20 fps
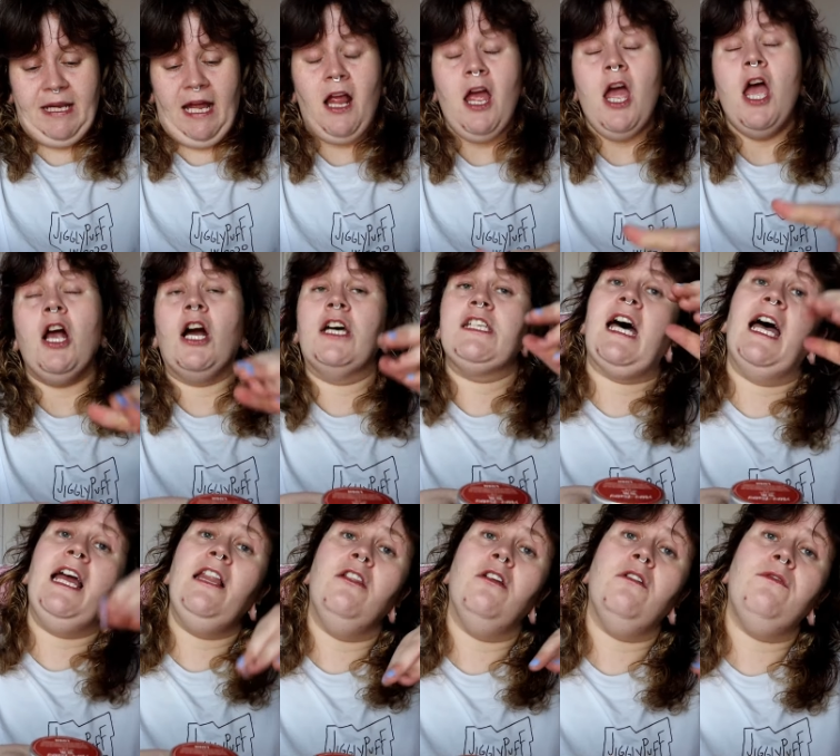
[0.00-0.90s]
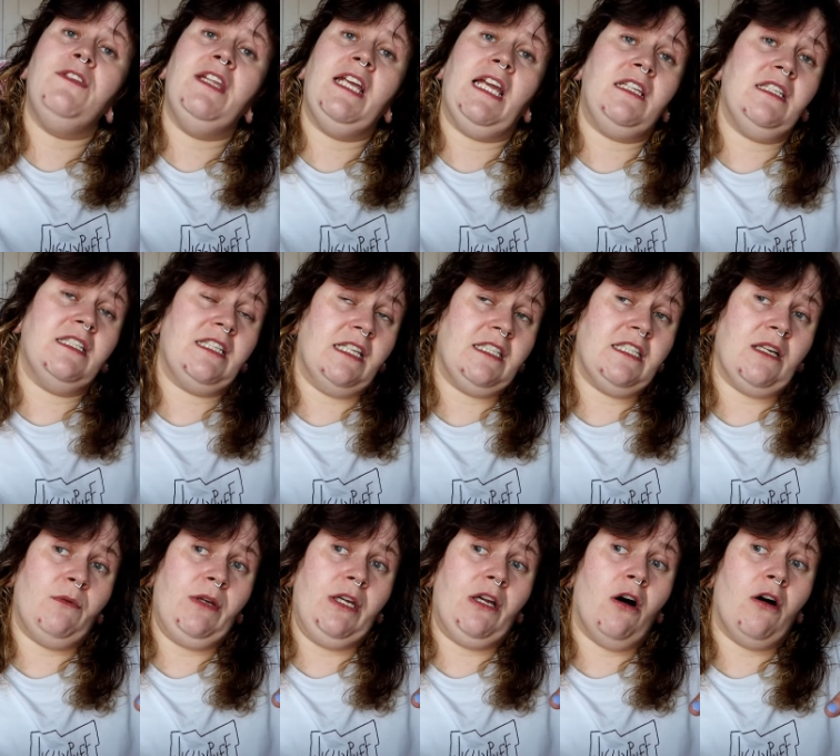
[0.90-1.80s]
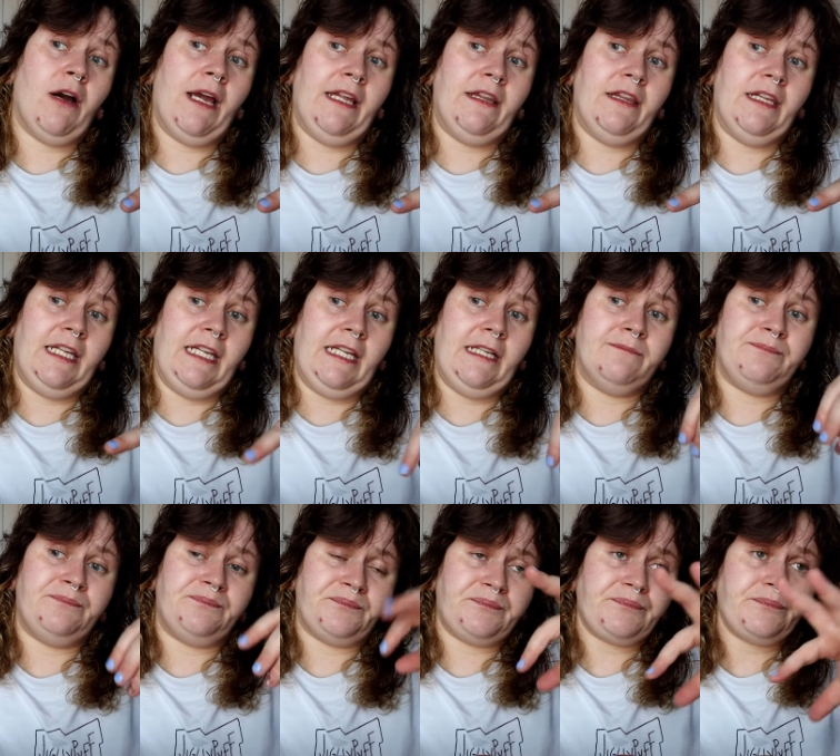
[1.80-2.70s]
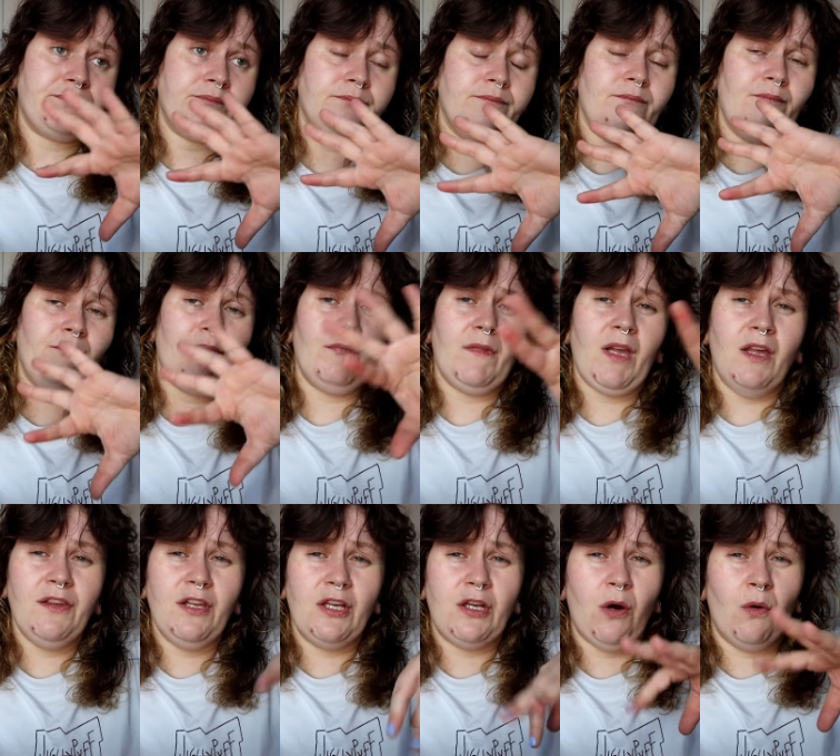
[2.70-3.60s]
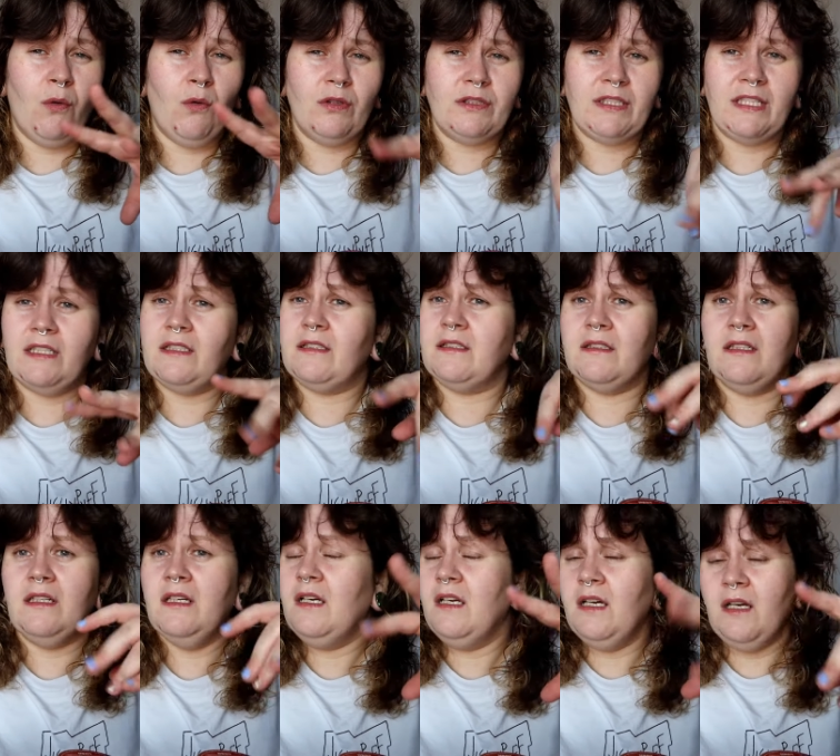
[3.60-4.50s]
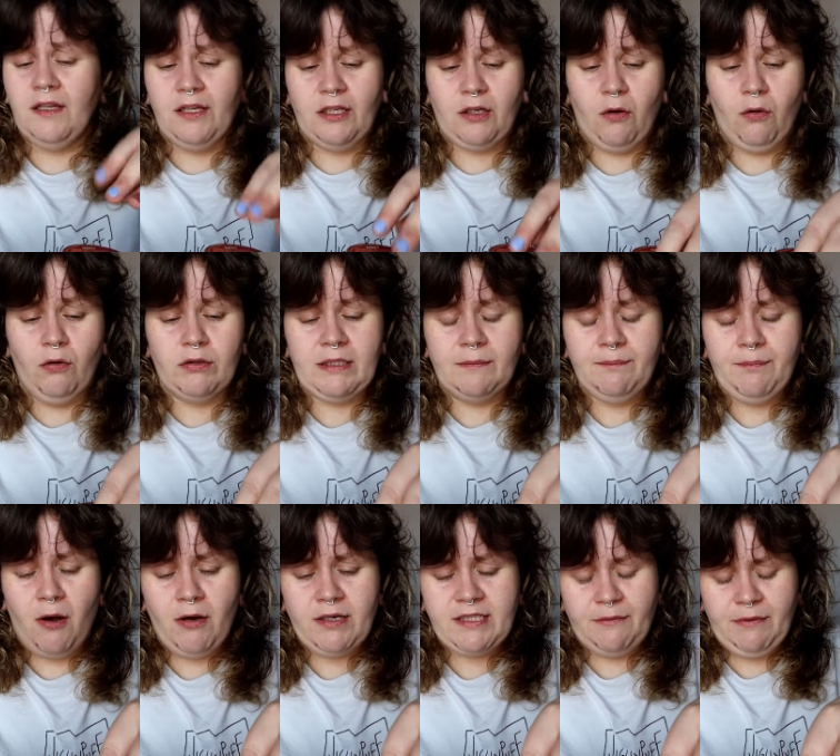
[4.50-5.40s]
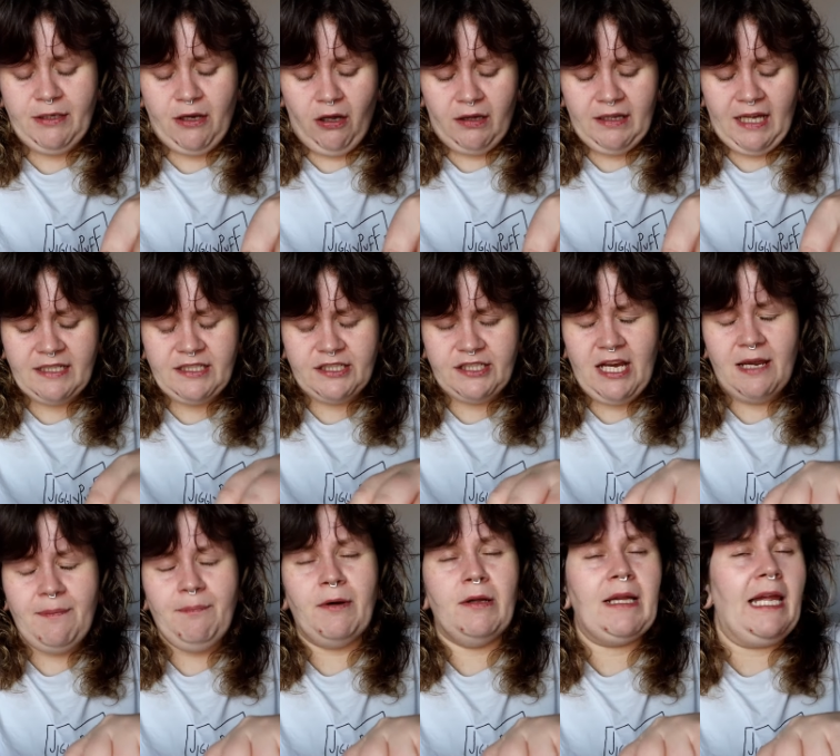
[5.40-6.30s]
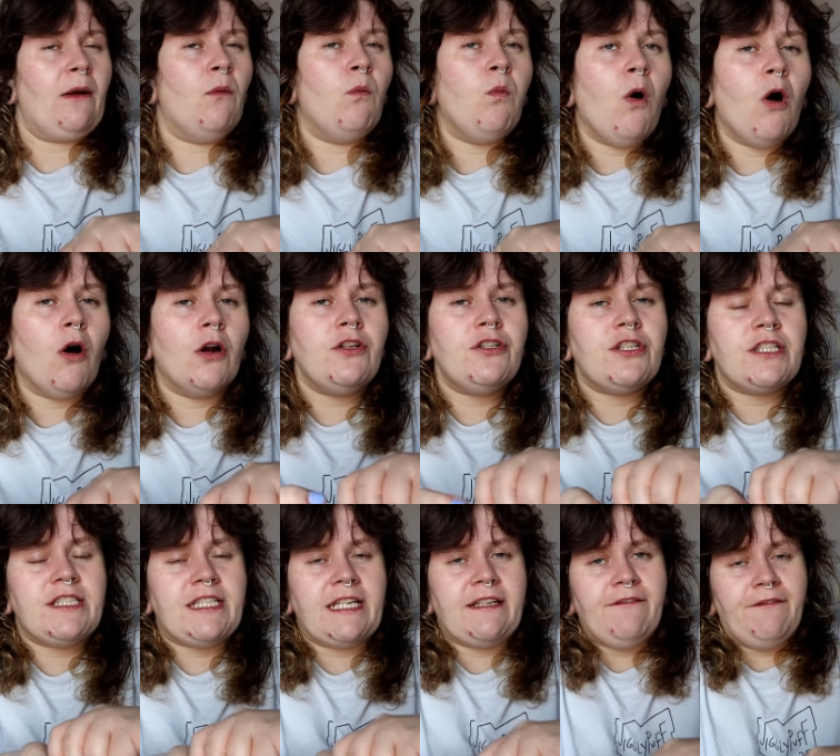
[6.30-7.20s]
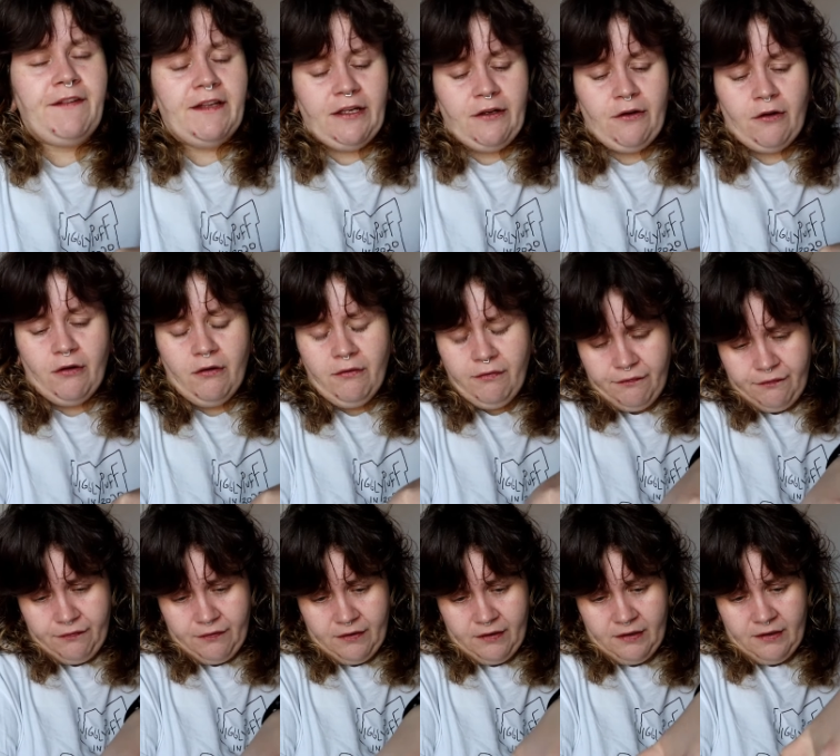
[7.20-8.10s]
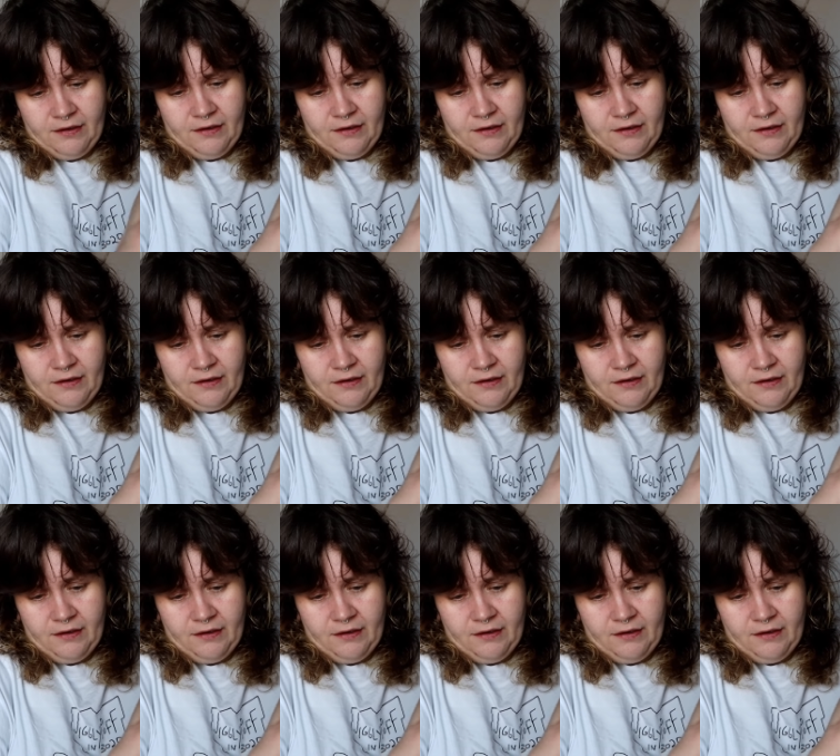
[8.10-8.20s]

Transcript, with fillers: we get because I love the incense that we got in the the golden the golden box that we got last year but like one just didn't feel enough.